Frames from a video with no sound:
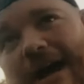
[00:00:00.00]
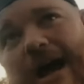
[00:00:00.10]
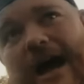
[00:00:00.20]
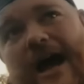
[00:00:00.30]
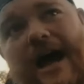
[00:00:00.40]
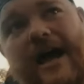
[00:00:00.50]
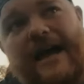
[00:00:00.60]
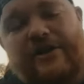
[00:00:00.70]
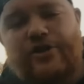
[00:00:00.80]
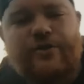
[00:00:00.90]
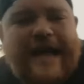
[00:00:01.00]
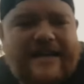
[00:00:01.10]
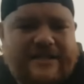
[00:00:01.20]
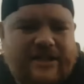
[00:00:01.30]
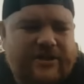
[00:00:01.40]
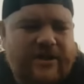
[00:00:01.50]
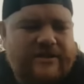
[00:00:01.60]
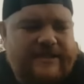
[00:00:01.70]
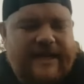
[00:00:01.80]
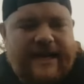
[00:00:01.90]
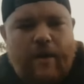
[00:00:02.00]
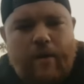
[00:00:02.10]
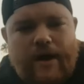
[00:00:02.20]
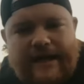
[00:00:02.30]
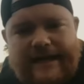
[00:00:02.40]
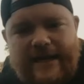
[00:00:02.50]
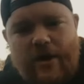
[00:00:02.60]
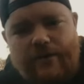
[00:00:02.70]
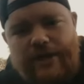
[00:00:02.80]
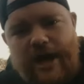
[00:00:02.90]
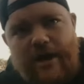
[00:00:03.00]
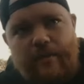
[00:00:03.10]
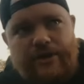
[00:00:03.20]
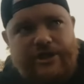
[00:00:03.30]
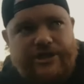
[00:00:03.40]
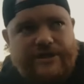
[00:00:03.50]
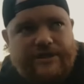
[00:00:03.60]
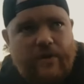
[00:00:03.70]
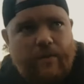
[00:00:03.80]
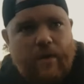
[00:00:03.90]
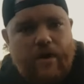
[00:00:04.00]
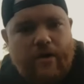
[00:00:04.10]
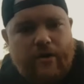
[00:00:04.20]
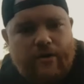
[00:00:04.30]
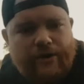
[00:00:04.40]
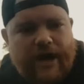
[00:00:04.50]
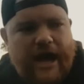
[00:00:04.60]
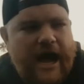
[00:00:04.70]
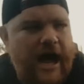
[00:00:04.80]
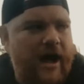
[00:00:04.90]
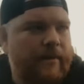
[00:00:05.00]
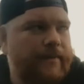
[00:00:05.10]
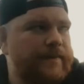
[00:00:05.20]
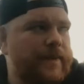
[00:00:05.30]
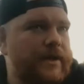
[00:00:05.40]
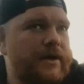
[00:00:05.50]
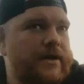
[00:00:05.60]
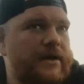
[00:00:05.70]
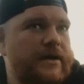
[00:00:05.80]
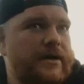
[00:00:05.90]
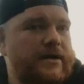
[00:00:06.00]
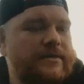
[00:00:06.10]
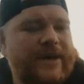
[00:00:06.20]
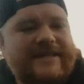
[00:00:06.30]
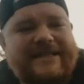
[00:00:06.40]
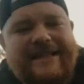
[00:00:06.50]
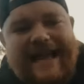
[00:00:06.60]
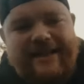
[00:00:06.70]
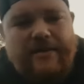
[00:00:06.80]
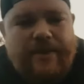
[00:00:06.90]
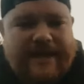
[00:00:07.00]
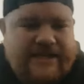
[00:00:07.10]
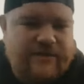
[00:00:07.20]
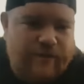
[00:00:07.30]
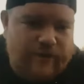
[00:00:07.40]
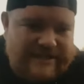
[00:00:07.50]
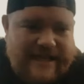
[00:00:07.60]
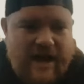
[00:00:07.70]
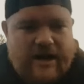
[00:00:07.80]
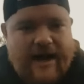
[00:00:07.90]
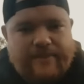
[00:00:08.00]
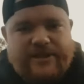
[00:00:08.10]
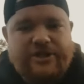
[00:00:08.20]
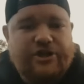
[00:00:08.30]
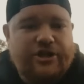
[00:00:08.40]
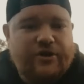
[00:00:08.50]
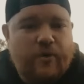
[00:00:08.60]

uh, in 2013, I won EO Dub, which is the world, um, basically like the biggest freestyle competition in the